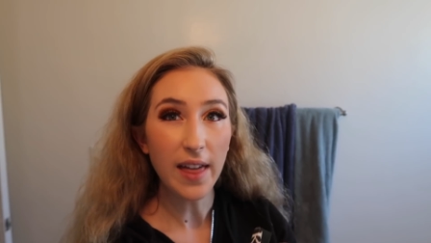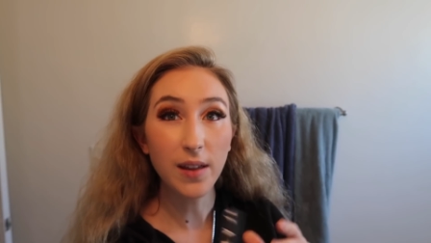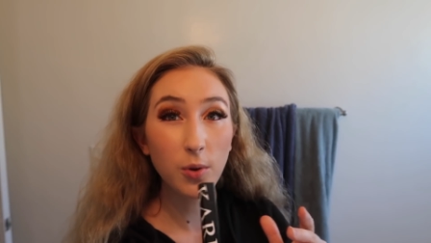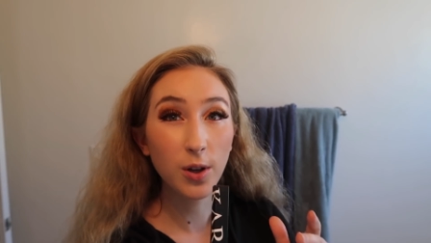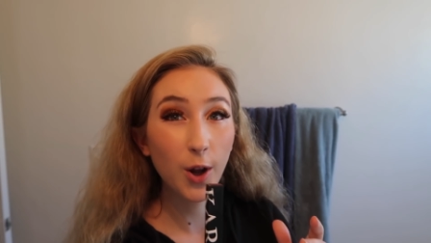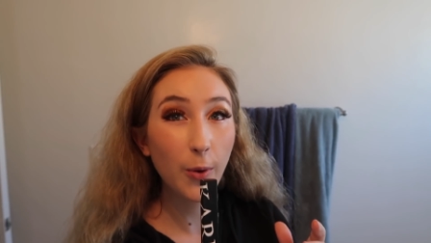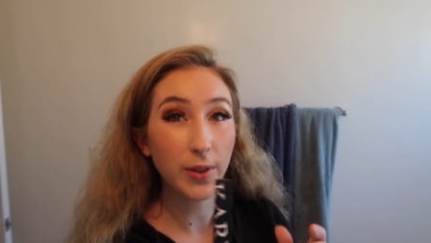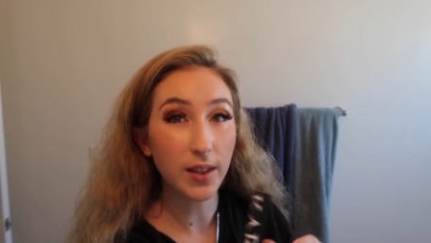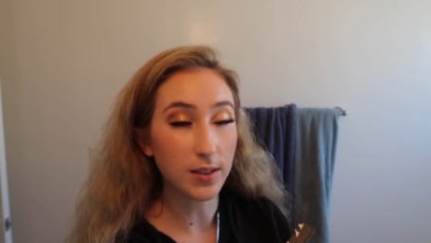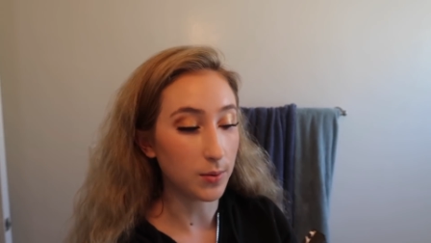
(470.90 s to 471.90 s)
I think we're gonna
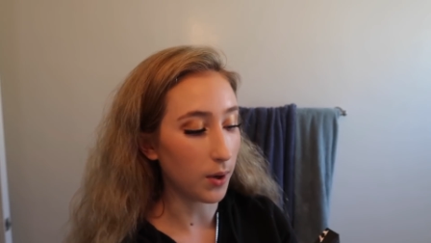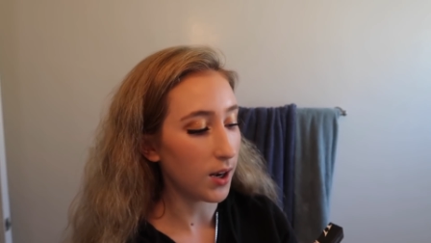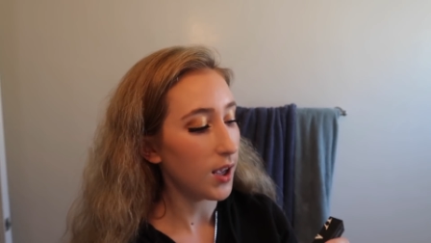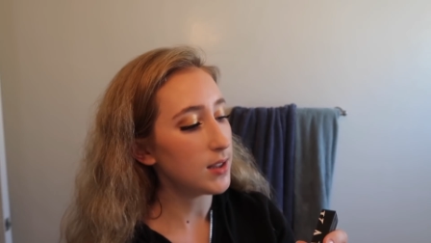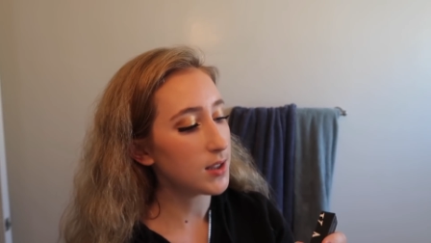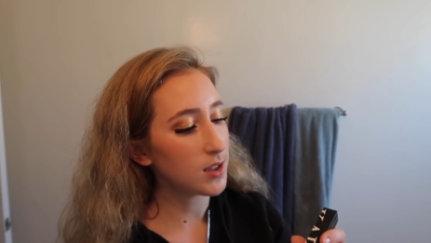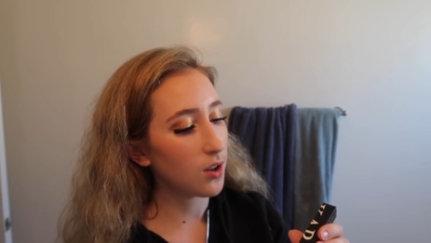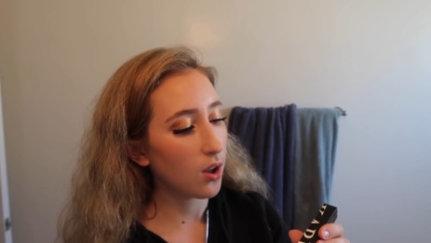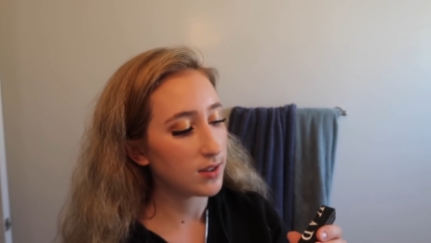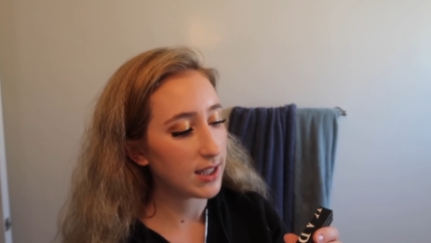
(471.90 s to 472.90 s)
go with this one. This is
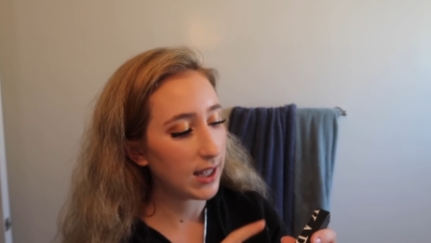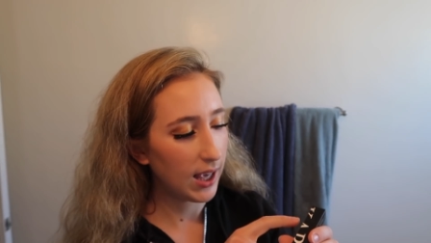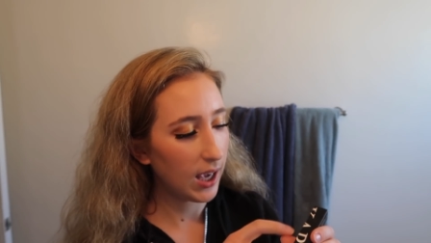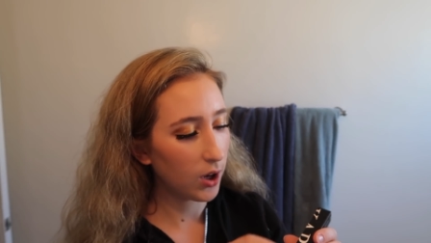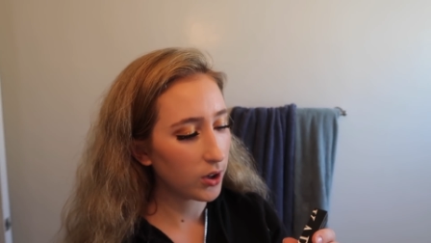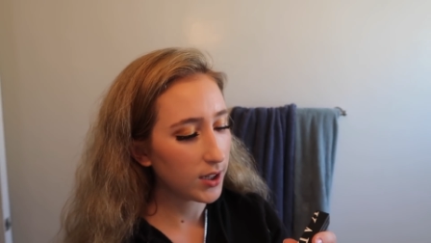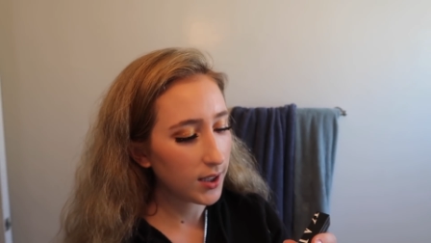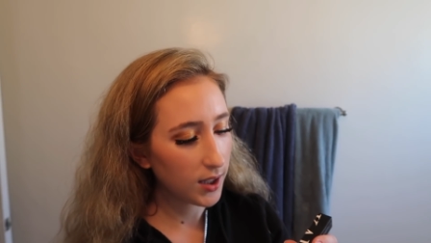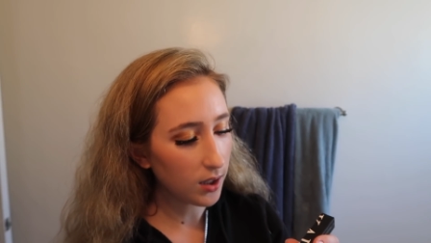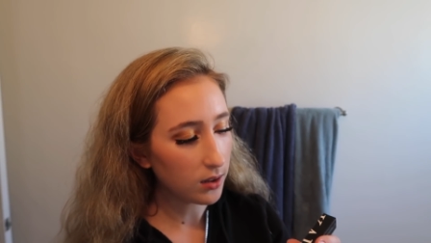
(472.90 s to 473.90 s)
called Carity